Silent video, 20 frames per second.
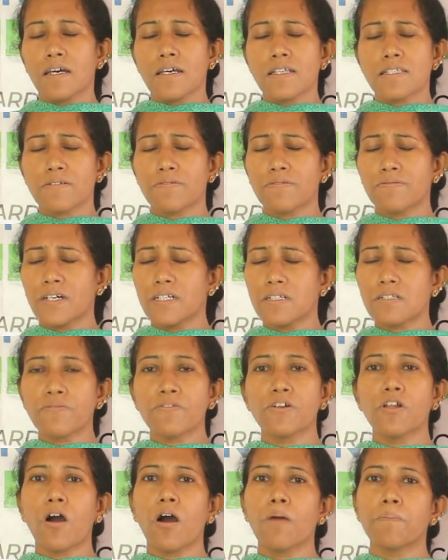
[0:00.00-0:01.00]
It's a
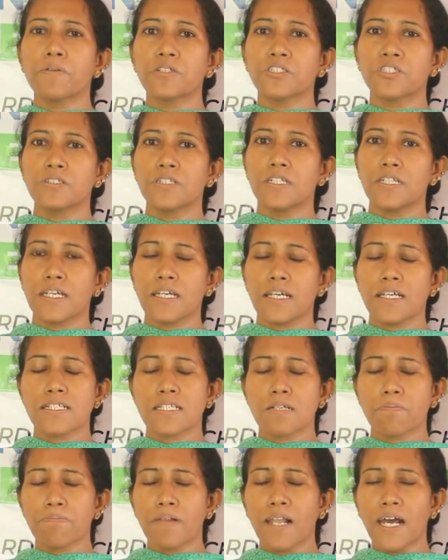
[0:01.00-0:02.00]
wonderful opportunity.
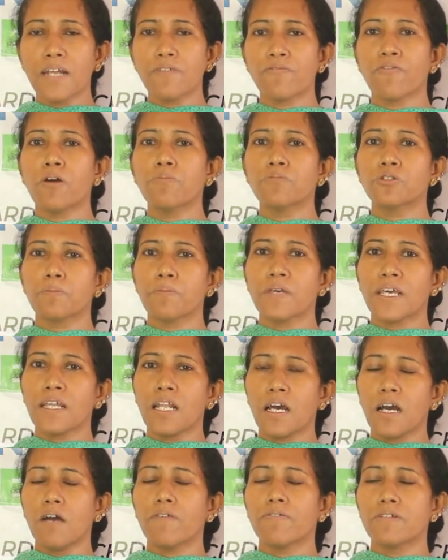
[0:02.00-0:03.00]
It's a platform to
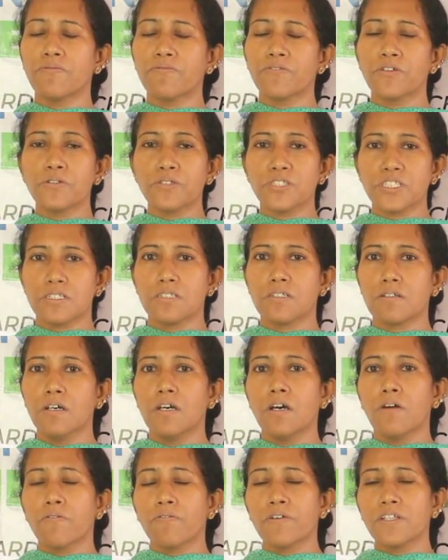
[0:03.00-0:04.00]
begin our future
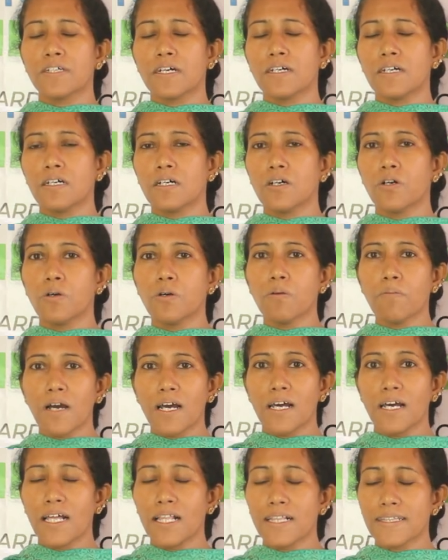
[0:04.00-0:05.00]
with a
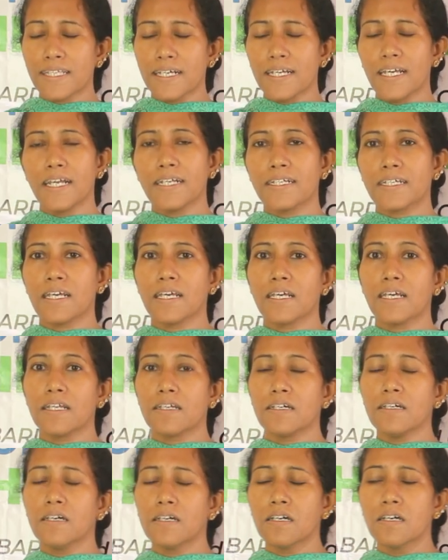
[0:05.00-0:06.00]
home health aid
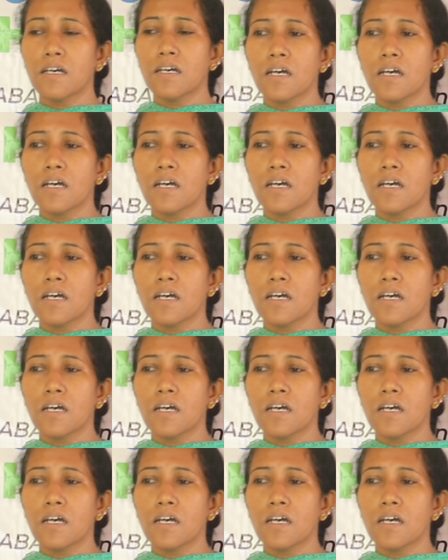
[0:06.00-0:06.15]
carer.